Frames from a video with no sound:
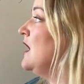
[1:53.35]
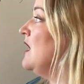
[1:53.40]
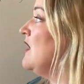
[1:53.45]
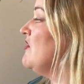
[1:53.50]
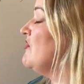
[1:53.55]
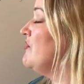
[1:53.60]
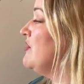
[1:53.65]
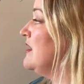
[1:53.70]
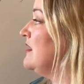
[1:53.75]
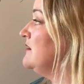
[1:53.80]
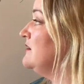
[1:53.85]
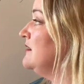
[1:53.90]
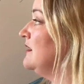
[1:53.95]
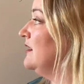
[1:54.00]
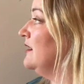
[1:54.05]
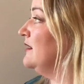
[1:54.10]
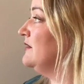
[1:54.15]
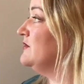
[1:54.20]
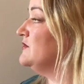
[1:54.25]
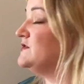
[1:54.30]
Then
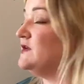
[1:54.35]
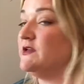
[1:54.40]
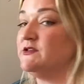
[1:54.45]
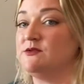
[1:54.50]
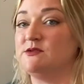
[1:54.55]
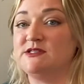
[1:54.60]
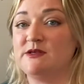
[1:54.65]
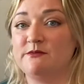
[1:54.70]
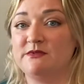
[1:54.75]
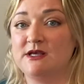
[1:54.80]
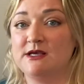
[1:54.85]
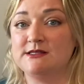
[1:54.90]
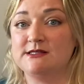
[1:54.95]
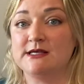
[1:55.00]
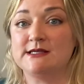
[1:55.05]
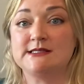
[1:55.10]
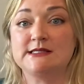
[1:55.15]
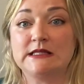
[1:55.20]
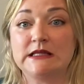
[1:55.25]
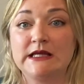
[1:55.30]
there's also some things like
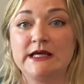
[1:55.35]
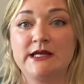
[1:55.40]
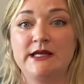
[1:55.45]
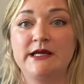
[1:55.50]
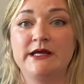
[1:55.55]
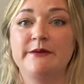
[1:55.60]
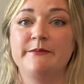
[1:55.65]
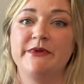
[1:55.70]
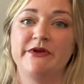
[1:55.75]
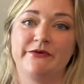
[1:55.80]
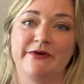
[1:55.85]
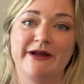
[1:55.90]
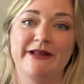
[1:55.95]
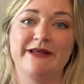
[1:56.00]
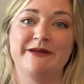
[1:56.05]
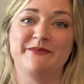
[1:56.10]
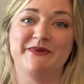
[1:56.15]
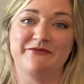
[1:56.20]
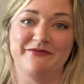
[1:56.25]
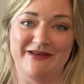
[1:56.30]
selenium,
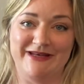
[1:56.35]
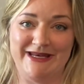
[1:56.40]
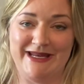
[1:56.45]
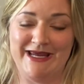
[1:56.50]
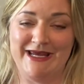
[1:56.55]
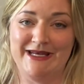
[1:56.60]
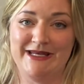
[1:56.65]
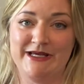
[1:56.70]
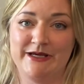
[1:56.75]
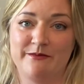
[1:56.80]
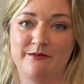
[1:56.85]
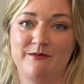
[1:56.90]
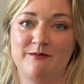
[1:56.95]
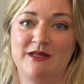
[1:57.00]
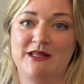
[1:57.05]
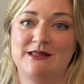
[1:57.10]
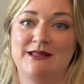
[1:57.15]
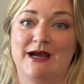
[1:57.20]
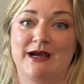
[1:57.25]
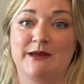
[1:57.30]
uranium, and vanadium
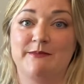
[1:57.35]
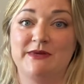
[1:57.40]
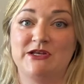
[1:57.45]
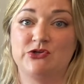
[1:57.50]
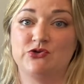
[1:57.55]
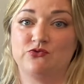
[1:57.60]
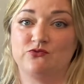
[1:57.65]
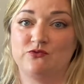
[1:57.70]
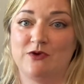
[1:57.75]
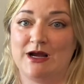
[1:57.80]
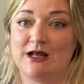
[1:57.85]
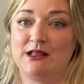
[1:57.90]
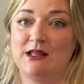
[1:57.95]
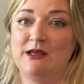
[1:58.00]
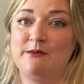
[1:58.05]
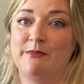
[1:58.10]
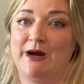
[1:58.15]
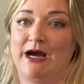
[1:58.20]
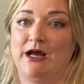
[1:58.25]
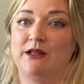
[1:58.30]
that can be directly
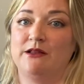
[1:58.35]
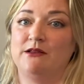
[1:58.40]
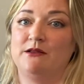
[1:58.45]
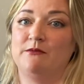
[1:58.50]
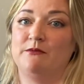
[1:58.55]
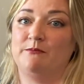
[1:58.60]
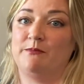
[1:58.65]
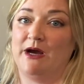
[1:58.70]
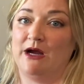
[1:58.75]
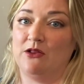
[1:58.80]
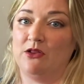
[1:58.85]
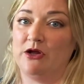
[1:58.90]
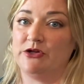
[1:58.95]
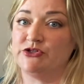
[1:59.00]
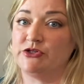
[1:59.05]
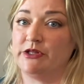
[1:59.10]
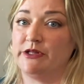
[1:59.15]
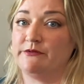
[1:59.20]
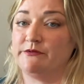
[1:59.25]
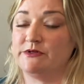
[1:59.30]

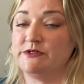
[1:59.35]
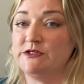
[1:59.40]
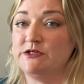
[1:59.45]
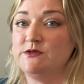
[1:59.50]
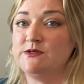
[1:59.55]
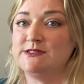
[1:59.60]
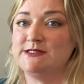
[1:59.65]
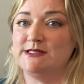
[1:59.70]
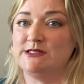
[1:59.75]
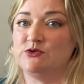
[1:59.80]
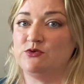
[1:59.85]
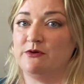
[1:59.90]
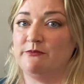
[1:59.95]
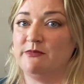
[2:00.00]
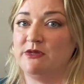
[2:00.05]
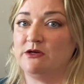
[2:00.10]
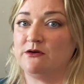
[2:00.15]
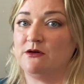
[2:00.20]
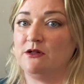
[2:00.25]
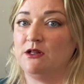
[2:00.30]
biologically reduced into a
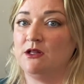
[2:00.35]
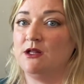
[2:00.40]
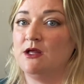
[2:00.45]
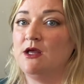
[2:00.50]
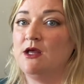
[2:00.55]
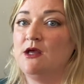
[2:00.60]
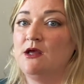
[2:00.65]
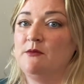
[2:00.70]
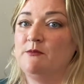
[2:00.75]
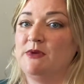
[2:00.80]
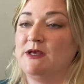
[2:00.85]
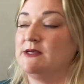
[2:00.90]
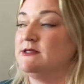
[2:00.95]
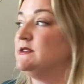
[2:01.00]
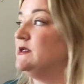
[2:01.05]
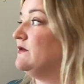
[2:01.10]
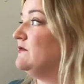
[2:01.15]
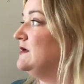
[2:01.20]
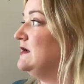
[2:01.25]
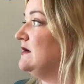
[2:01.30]
mineral because
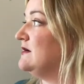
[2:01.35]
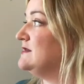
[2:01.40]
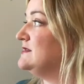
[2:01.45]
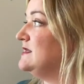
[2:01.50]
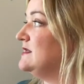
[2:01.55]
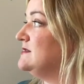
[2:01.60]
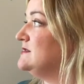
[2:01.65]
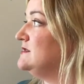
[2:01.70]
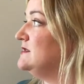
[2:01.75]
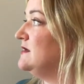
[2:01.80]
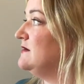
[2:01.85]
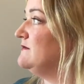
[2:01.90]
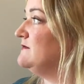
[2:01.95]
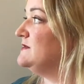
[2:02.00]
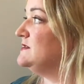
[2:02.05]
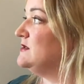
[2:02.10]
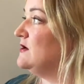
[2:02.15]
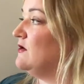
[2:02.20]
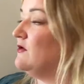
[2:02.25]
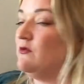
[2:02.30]
they're redox sensitive,
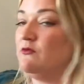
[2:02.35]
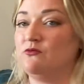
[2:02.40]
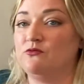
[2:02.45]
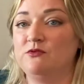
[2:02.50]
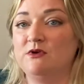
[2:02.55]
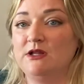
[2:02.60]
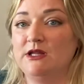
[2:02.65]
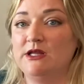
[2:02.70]
so really